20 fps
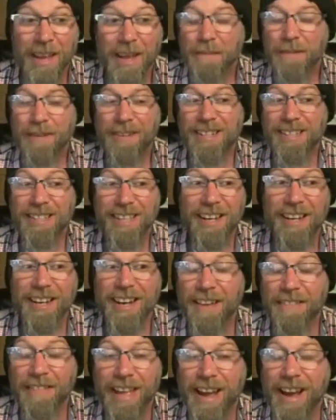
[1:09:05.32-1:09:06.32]
because they didn't
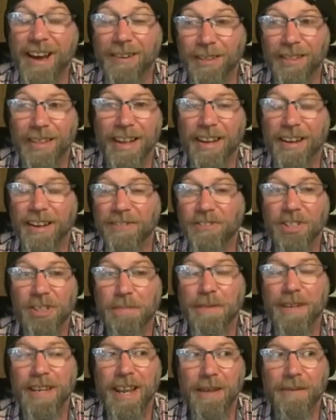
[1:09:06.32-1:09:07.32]
have the outlet of just
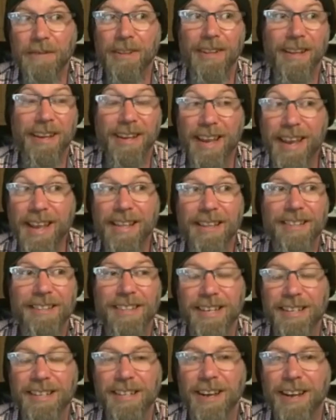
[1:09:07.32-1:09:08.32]
being able to, like, hey, this
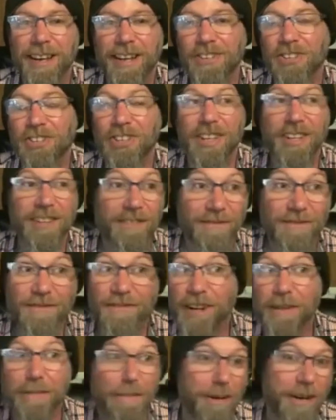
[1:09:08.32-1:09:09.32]
guy's talking shit,
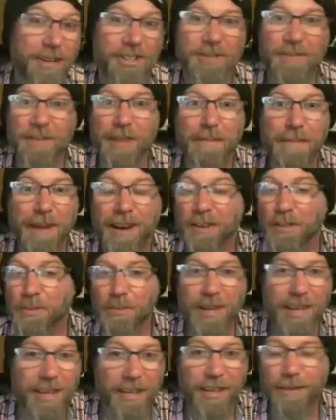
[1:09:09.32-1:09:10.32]
fucking punch him in the mouth. We
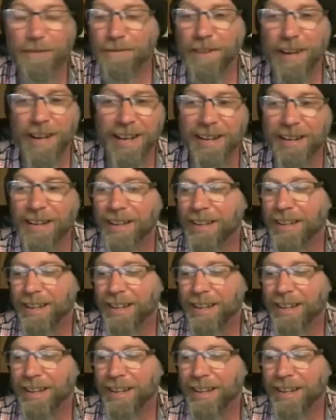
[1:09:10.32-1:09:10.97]
get in a fight.